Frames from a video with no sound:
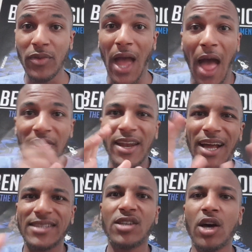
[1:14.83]
And then
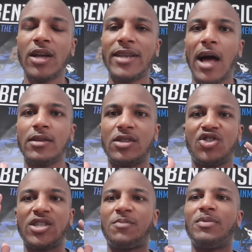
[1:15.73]
I turned out to
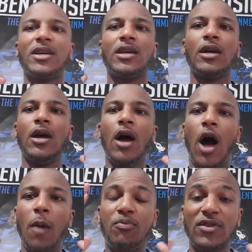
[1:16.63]
just be
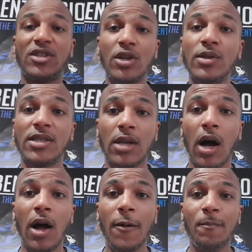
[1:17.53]
a
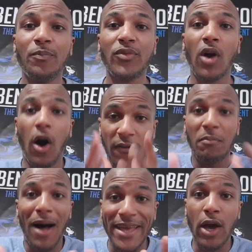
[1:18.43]
producer of
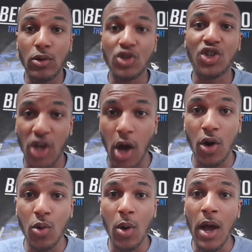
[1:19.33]
my own
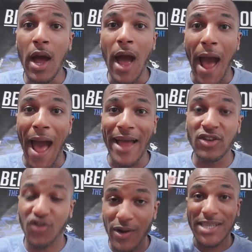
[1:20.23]
show.
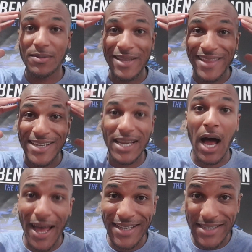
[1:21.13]
And trust me, there's
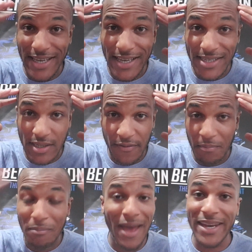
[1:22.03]
ideas of
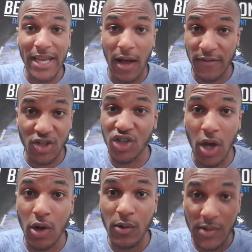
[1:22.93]
many other
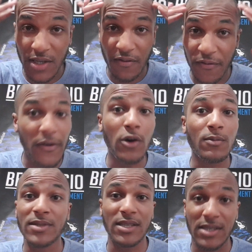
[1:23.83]
shows and
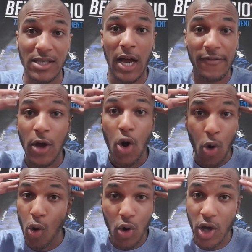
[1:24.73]
films and stuff
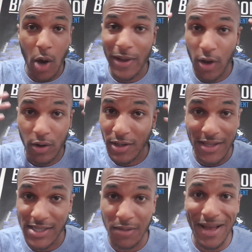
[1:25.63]
all going on in
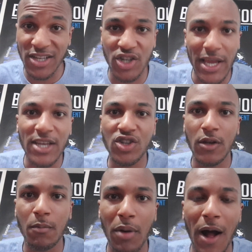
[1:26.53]
this
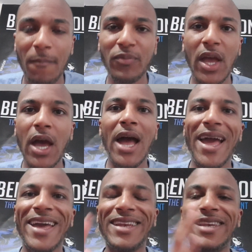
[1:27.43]
imagination. But
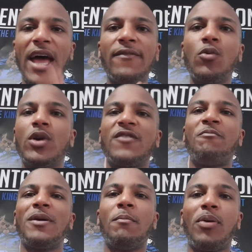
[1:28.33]
it never would have
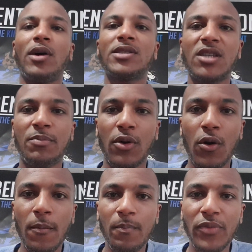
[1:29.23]
been
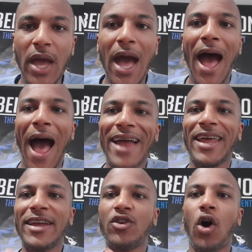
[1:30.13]
possible had
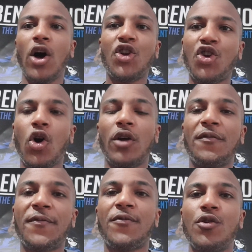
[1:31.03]
I not had gone
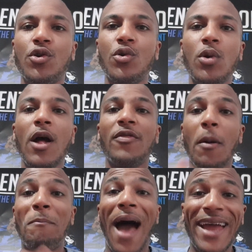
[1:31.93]
through the
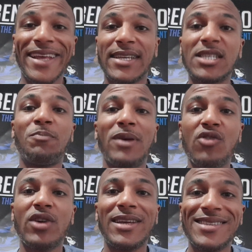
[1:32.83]
bad
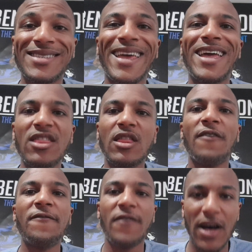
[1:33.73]
experience in the
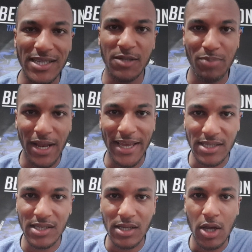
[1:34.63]
first
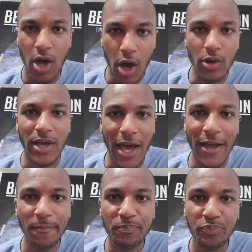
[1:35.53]
place,
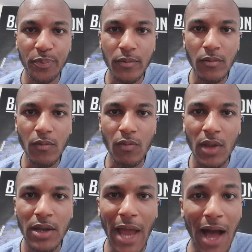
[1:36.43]
okay?
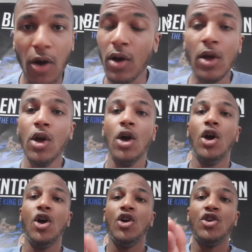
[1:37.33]
Now,
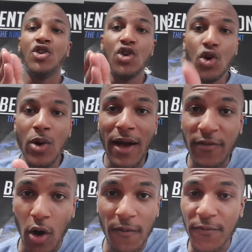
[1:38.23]
you
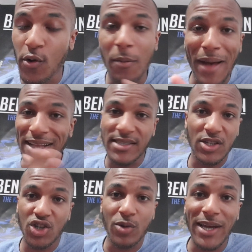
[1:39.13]
have gone through a bad
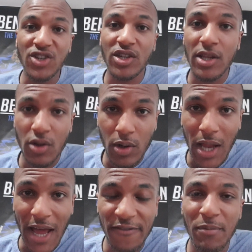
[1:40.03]
situation in your
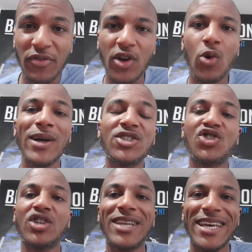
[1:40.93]
life, but the
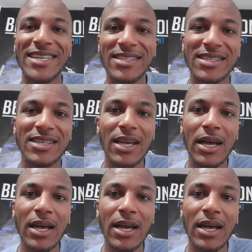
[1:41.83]
question is,